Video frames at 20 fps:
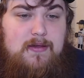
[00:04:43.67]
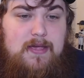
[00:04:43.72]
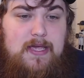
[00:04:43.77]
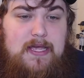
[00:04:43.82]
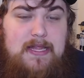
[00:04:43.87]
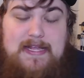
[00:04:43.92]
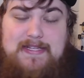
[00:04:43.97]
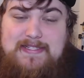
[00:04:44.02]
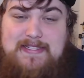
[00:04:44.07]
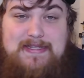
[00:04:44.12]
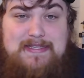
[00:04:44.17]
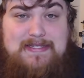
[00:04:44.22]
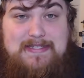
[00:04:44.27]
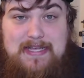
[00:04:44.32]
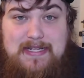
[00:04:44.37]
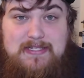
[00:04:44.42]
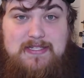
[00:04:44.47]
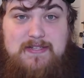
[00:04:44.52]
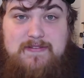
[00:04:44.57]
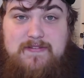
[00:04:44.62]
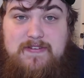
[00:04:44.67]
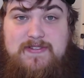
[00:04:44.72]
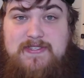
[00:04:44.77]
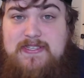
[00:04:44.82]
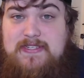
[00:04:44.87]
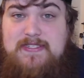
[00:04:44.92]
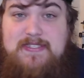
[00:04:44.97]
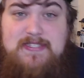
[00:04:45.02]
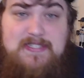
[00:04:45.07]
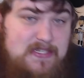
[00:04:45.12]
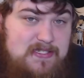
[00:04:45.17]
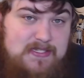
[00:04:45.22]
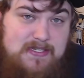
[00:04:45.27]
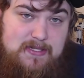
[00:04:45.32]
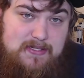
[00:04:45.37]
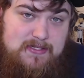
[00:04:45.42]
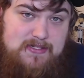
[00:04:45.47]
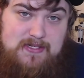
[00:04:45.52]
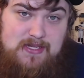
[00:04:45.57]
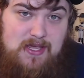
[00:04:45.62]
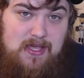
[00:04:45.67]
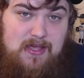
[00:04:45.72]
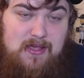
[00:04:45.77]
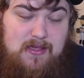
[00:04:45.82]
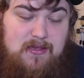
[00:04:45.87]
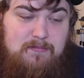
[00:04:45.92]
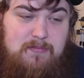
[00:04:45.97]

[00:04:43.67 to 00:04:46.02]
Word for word: And that's in the sense of his consistency